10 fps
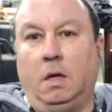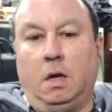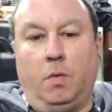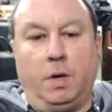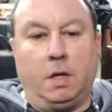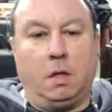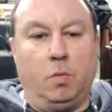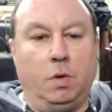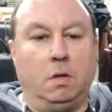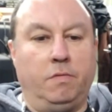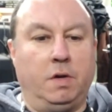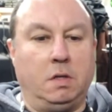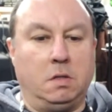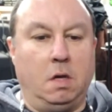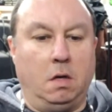want to get the Wilton
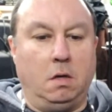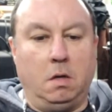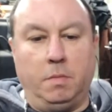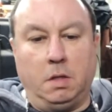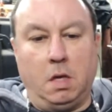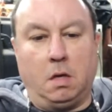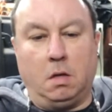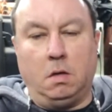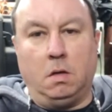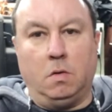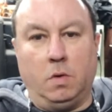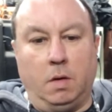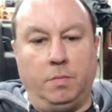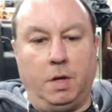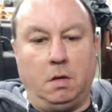Vise done. I'm gonna take it when
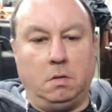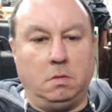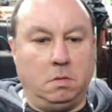I'm done